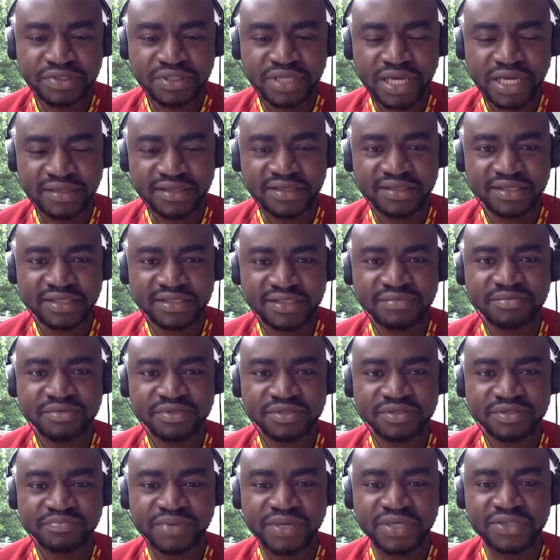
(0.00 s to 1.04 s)
I think this
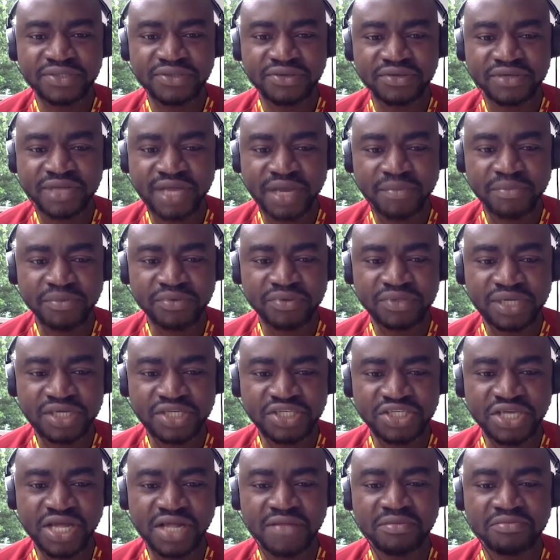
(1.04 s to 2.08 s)
is based on their
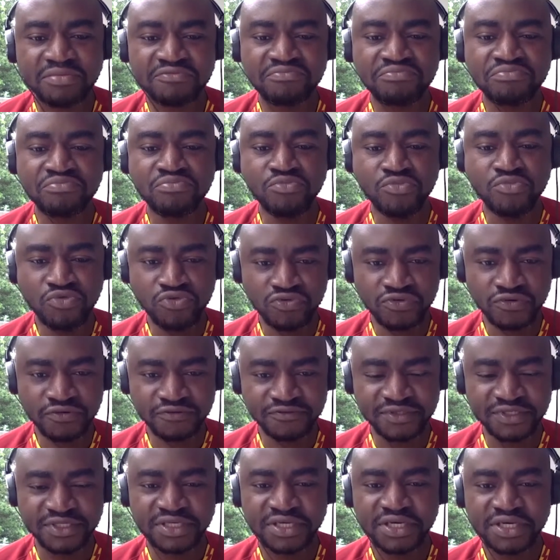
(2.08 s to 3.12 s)
potential
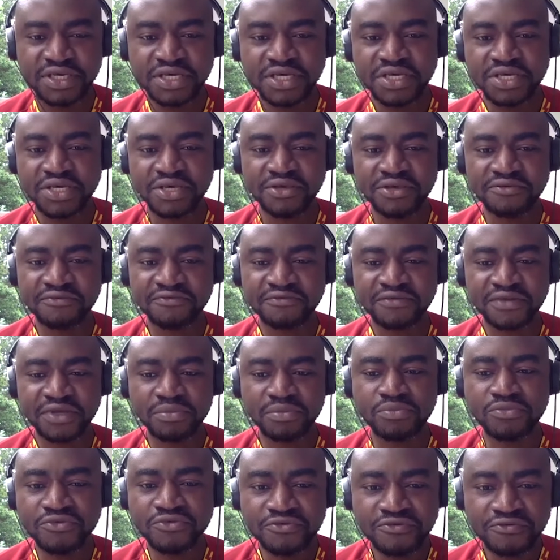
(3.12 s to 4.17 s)
moves. If they
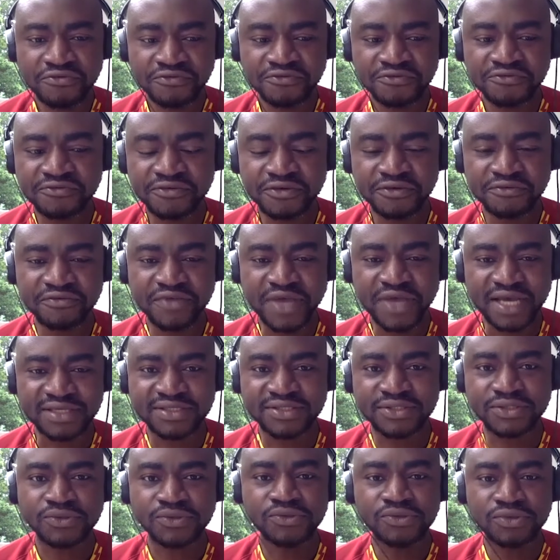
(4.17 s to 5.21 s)
are
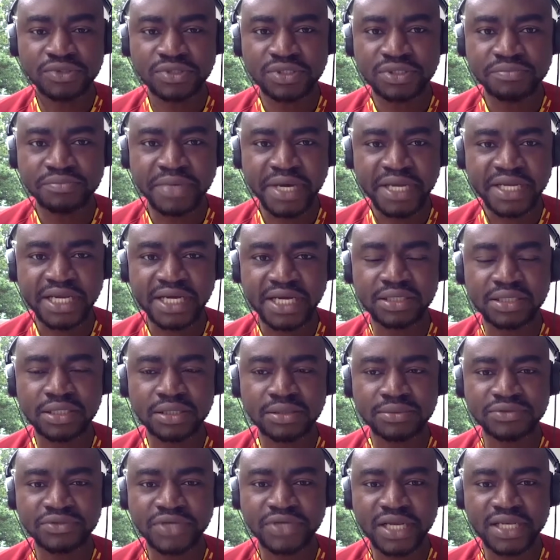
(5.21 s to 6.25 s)
sold by their
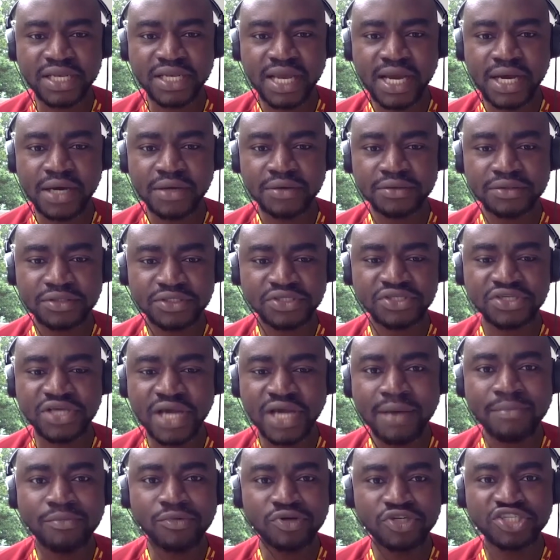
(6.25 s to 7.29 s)
clubs right now, this is
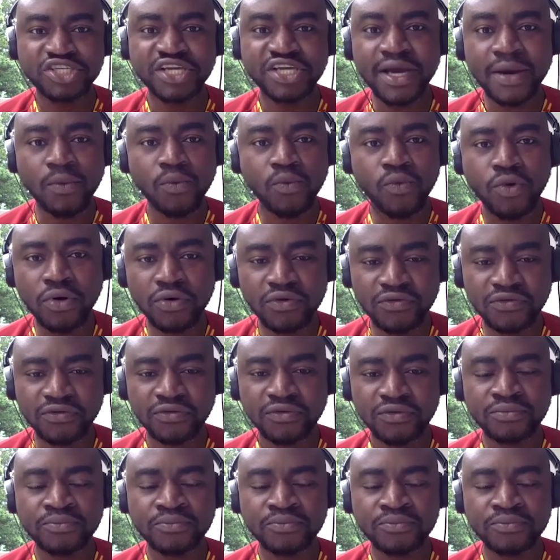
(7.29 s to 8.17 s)
how much they are worth.